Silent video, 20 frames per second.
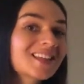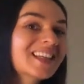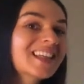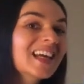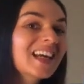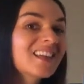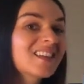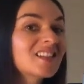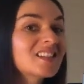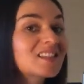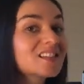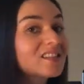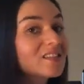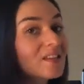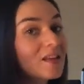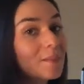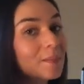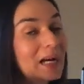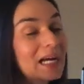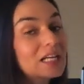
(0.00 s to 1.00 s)
Again, this
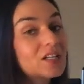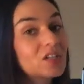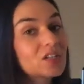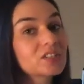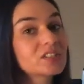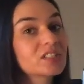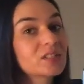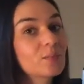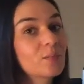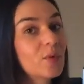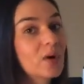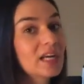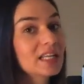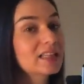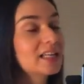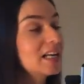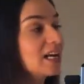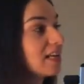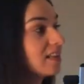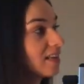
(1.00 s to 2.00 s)
is in my nursing
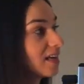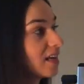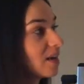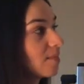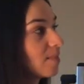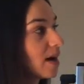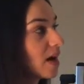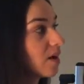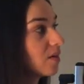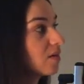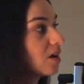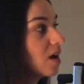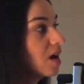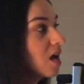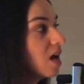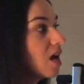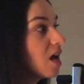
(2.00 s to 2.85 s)
brain that I think about.